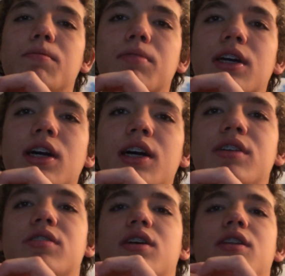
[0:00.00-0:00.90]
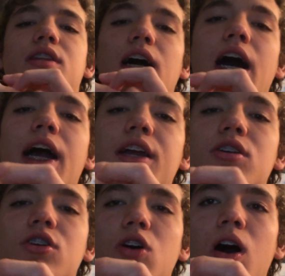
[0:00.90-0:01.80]
because the higher
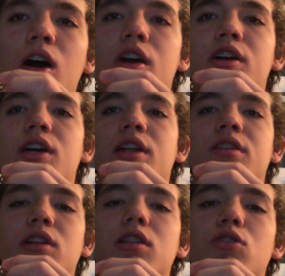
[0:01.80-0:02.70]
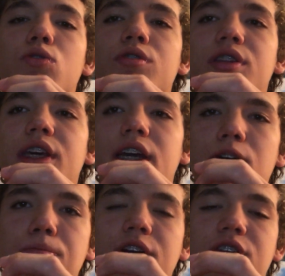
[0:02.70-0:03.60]
you are, the lower the
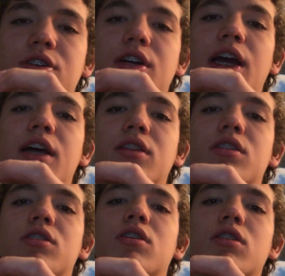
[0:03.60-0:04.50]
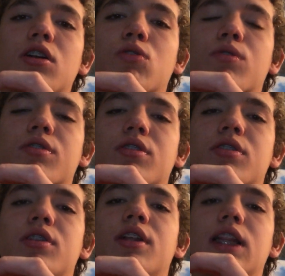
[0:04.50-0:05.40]
air pressure and the lower
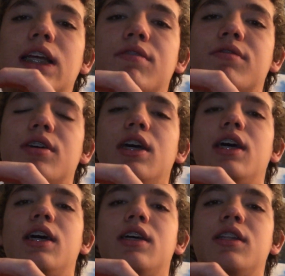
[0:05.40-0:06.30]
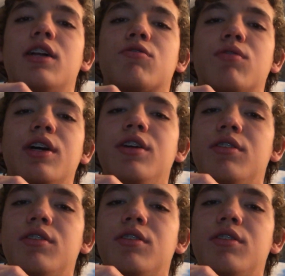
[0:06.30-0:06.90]
the lift, and that is why you